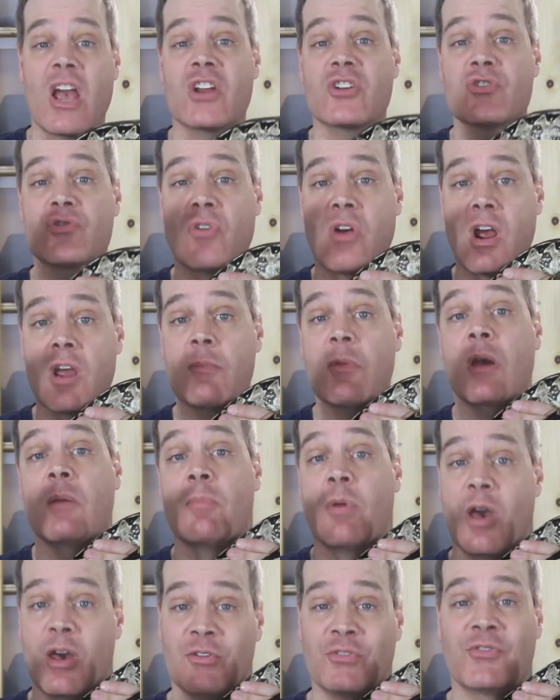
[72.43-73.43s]
I try my
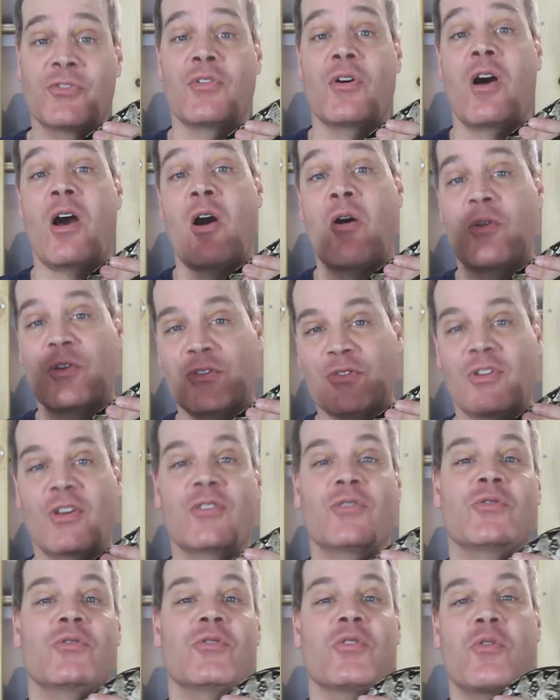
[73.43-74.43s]
best to always
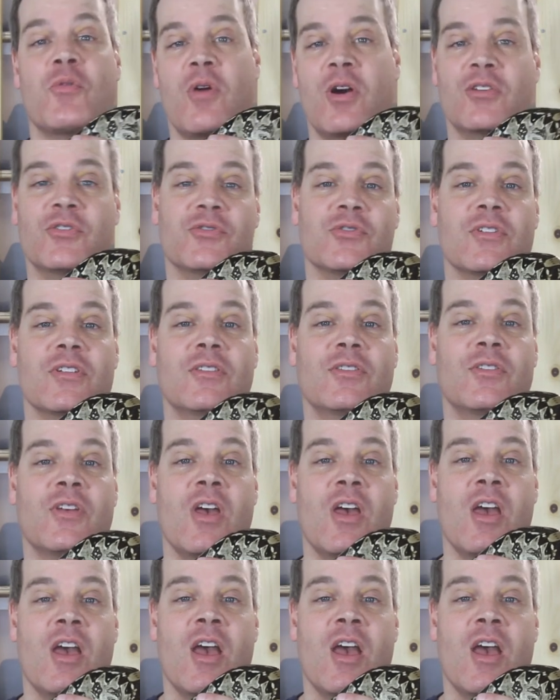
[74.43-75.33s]
answer your questions,